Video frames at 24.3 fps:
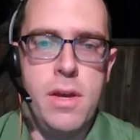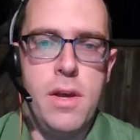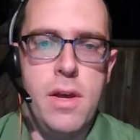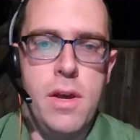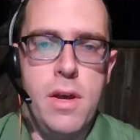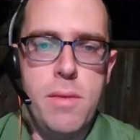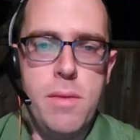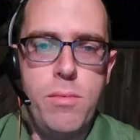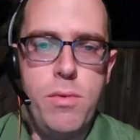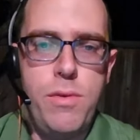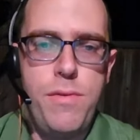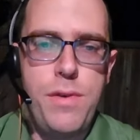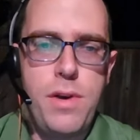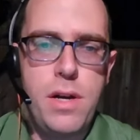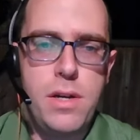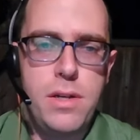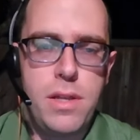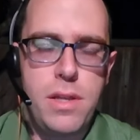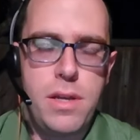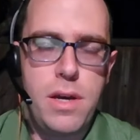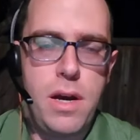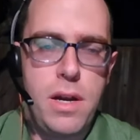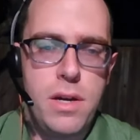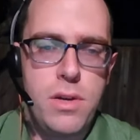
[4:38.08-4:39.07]
Moving on to
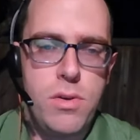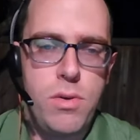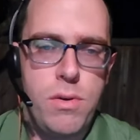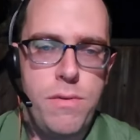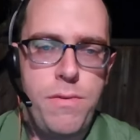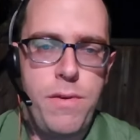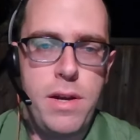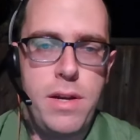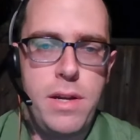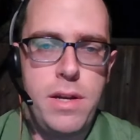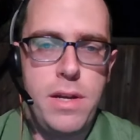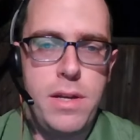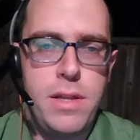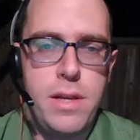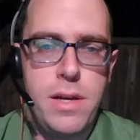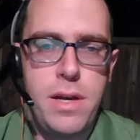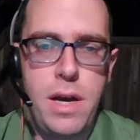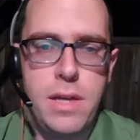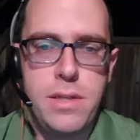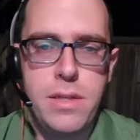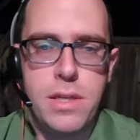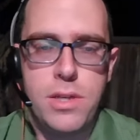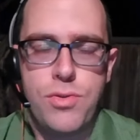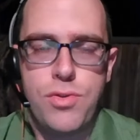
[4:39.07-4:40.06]
the ongoing fighting in the
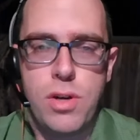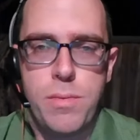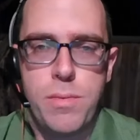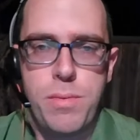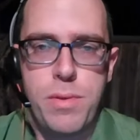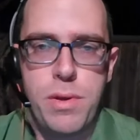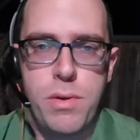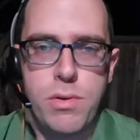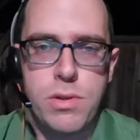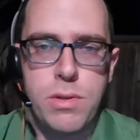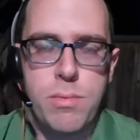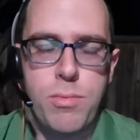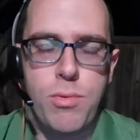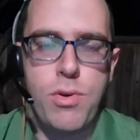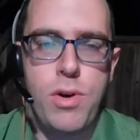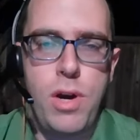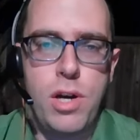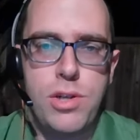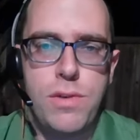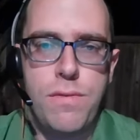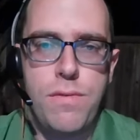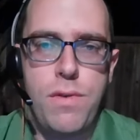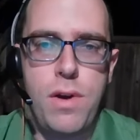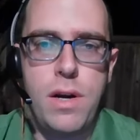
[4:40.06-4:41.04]
Gaza Strip, there was a
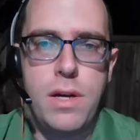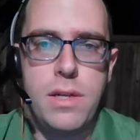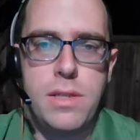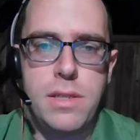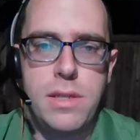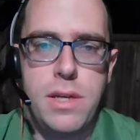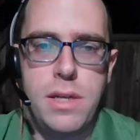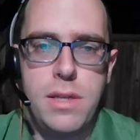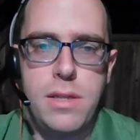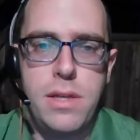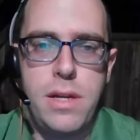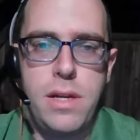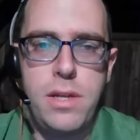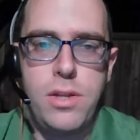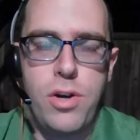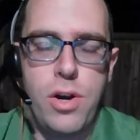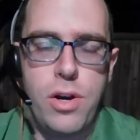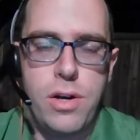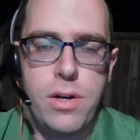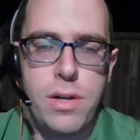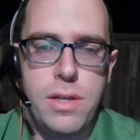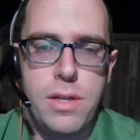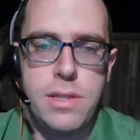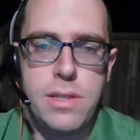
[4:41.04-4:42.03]
barrage of rockets sent today
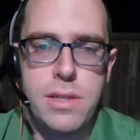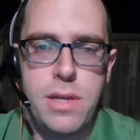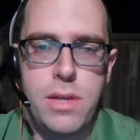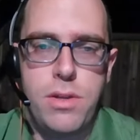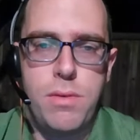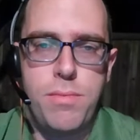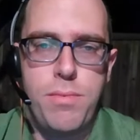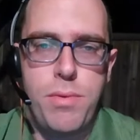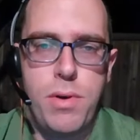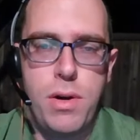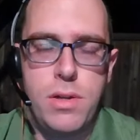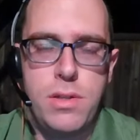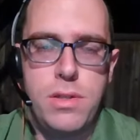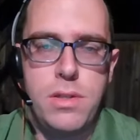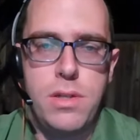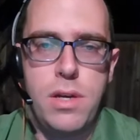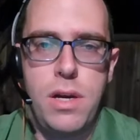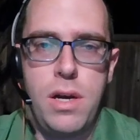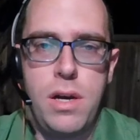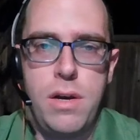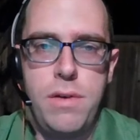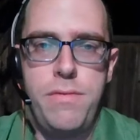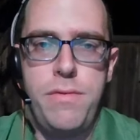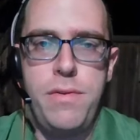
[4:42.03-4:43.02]
targeting the southern parts
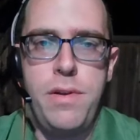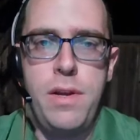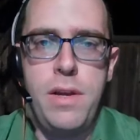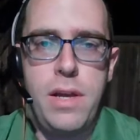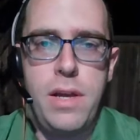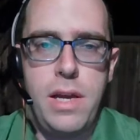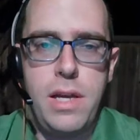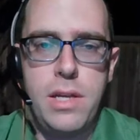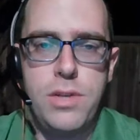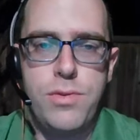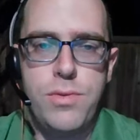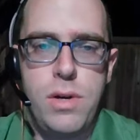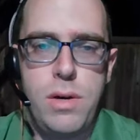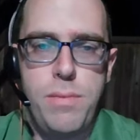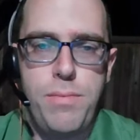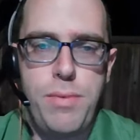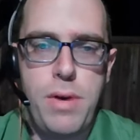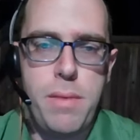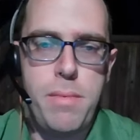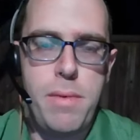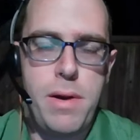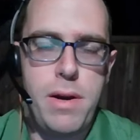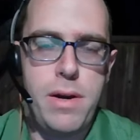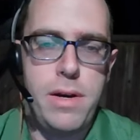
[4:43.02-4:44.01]
of Israel,
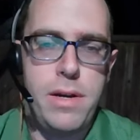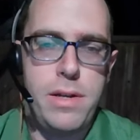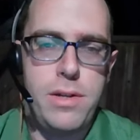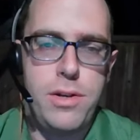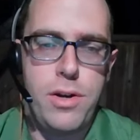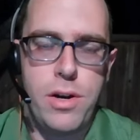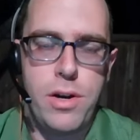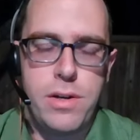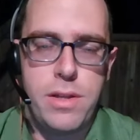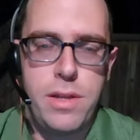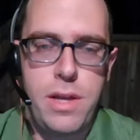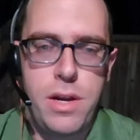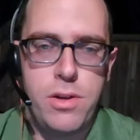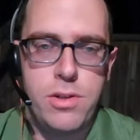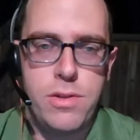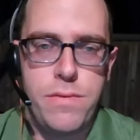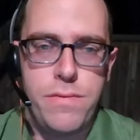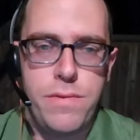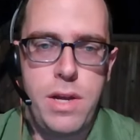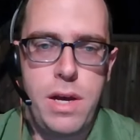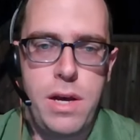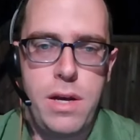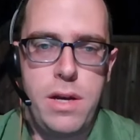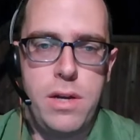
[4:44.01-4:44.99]
primarily targeting the areas of
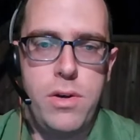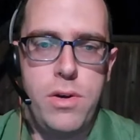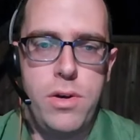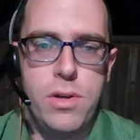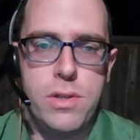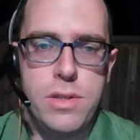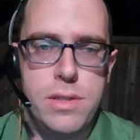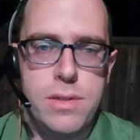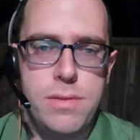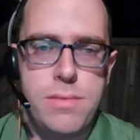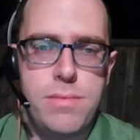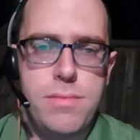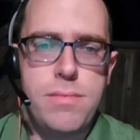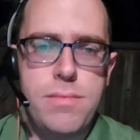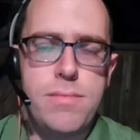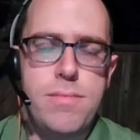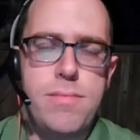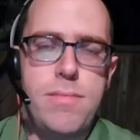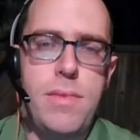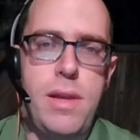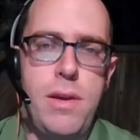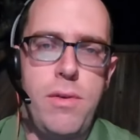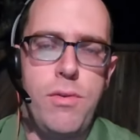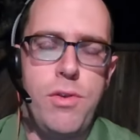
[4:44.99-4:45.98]
Nahal Oz
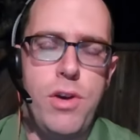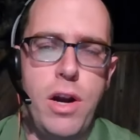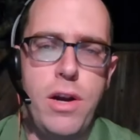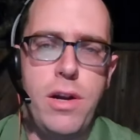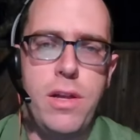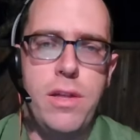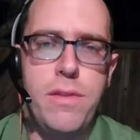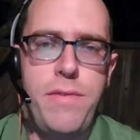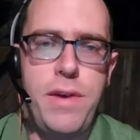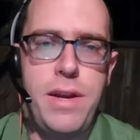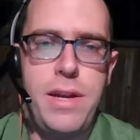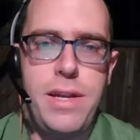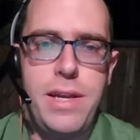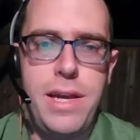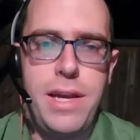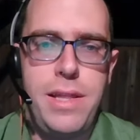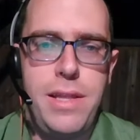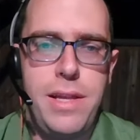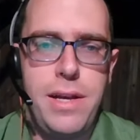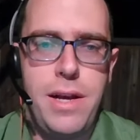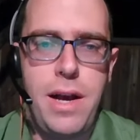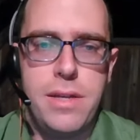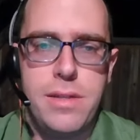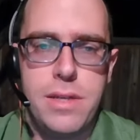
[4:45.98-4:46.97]
regarding the fighting in
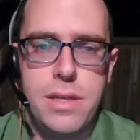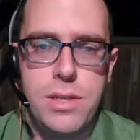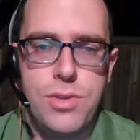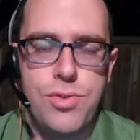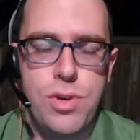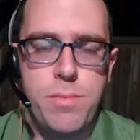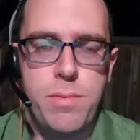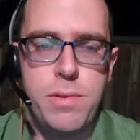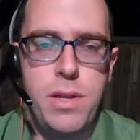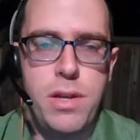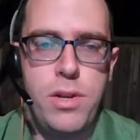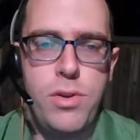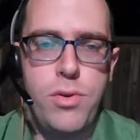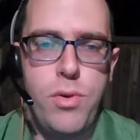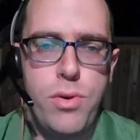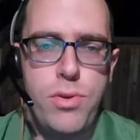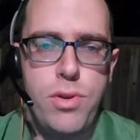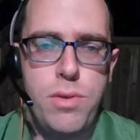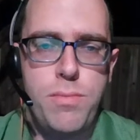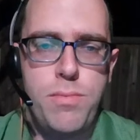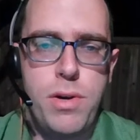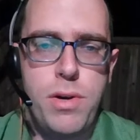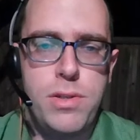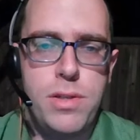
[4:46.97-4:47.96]
the Gaza Strip, in the
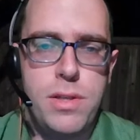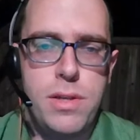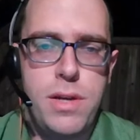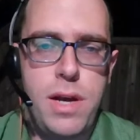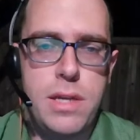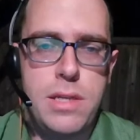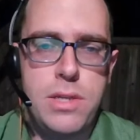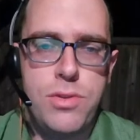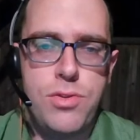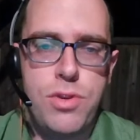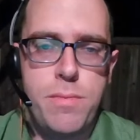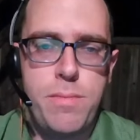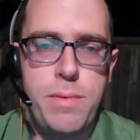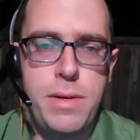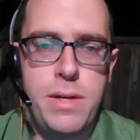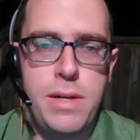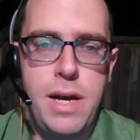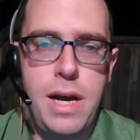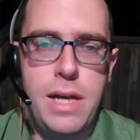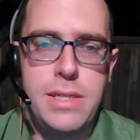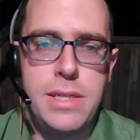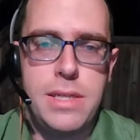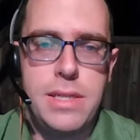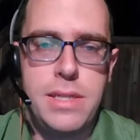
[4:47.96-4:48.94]
northern part of the Gaza Strip in
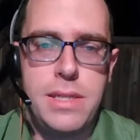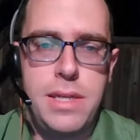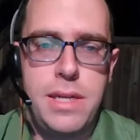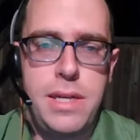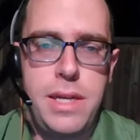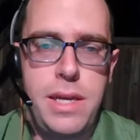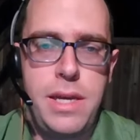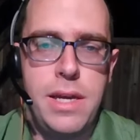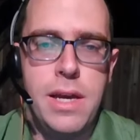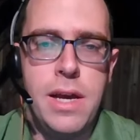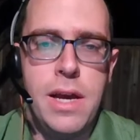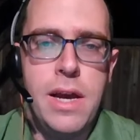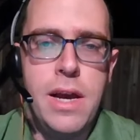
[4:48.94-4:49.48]
Gaza City.